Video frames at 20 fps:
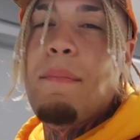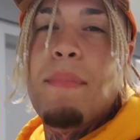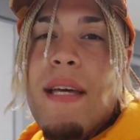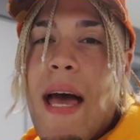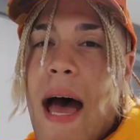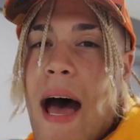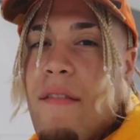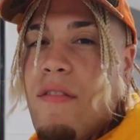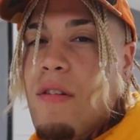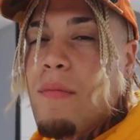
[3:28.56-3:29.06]
I be
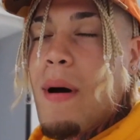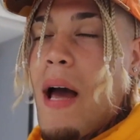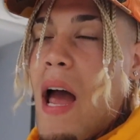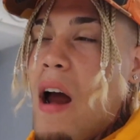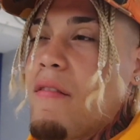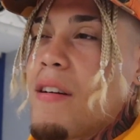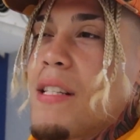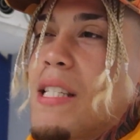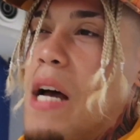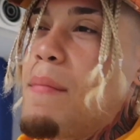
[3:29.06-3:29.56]
having, but
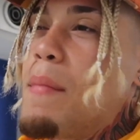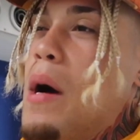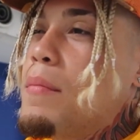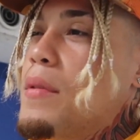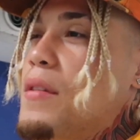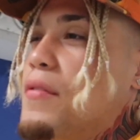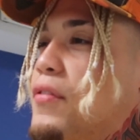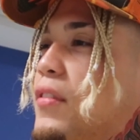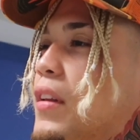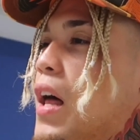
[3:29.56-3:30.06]
every time I
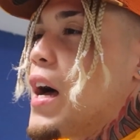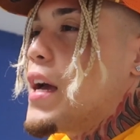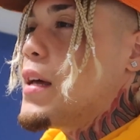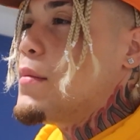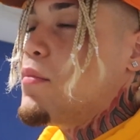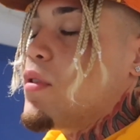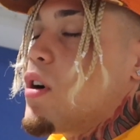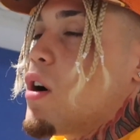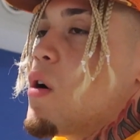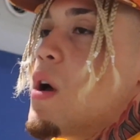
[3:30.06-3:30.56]
be
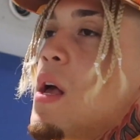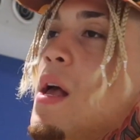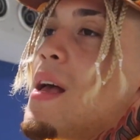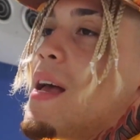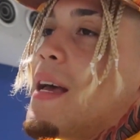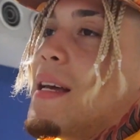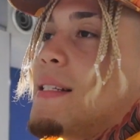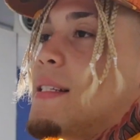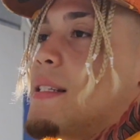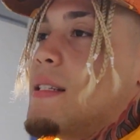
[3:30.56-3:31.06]
flying, bro,
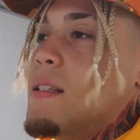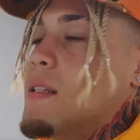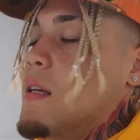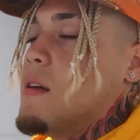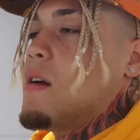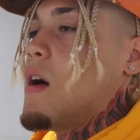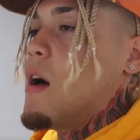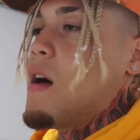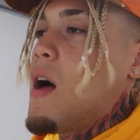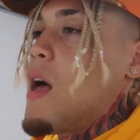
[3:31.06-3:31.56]

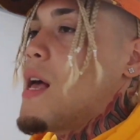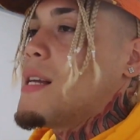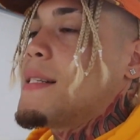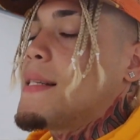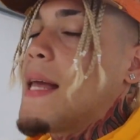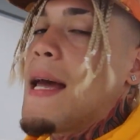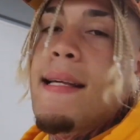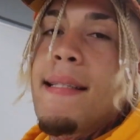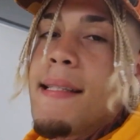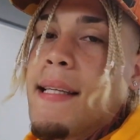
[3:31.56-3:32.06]
it
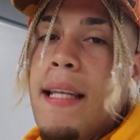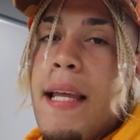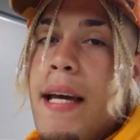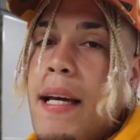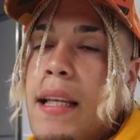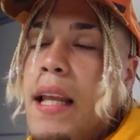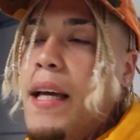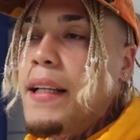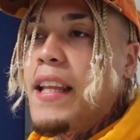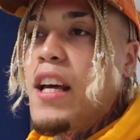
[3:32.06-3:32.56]
stays
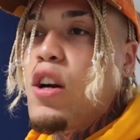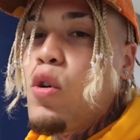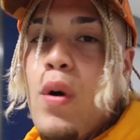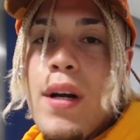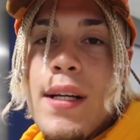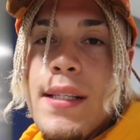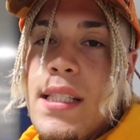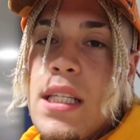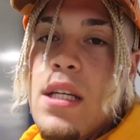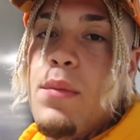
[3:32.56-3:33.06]
delayed. Like, they don't
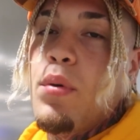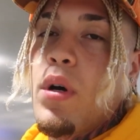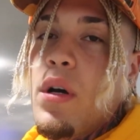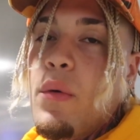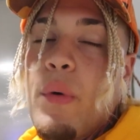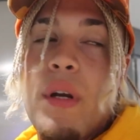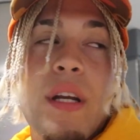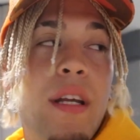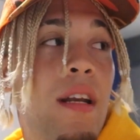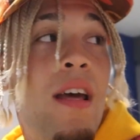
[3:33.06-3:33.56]
want to see your boy
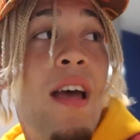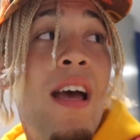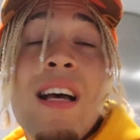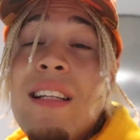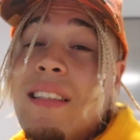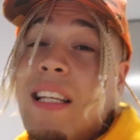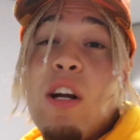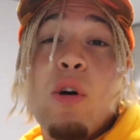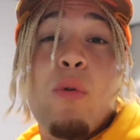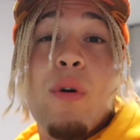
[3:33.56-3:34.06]
winning.
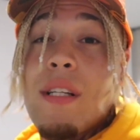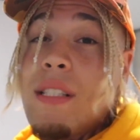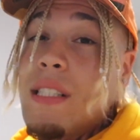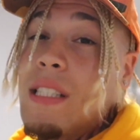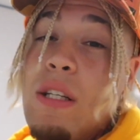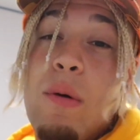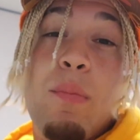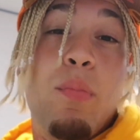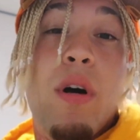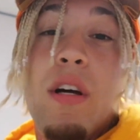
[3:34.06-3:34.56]
They don't want to
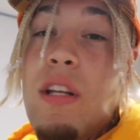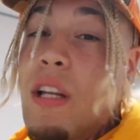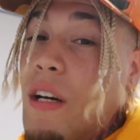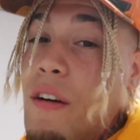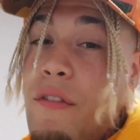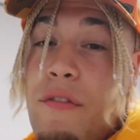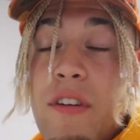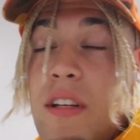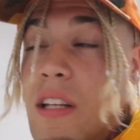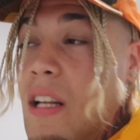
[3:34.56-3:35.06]
see your boy
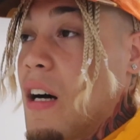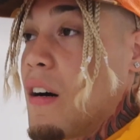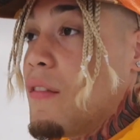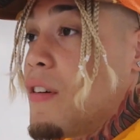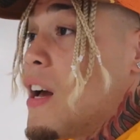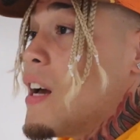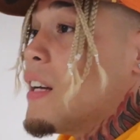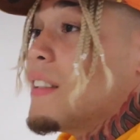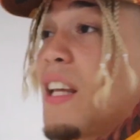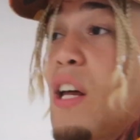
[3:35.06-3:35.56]
looking for love.
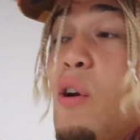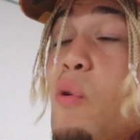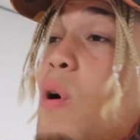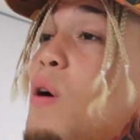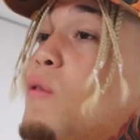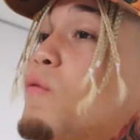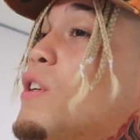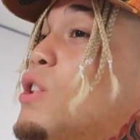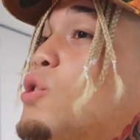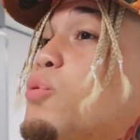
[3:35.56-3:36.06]
They don't
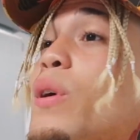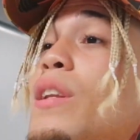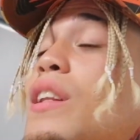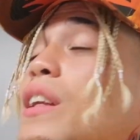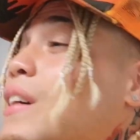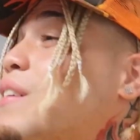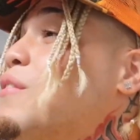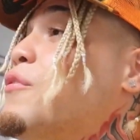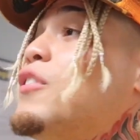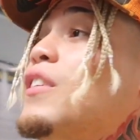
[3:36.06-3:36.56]
want Rich Way
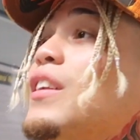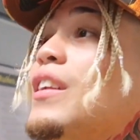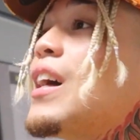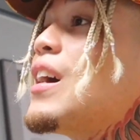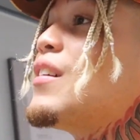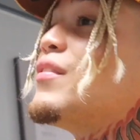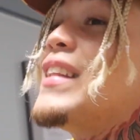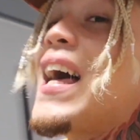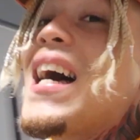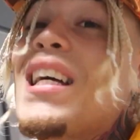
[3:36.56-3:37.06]
looking for love.